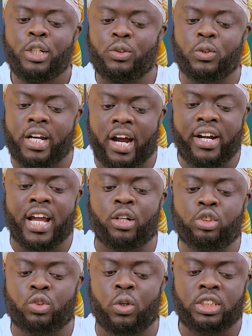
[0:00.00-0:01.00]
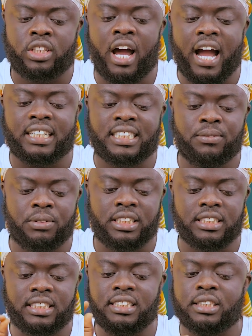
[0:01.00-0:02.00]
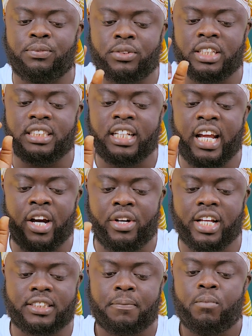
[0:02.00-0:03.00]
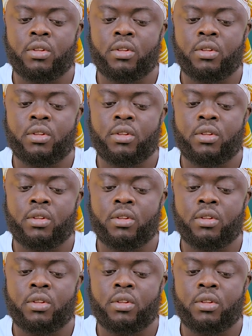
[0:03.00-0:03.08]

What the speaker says: to carry out social activities in different areas,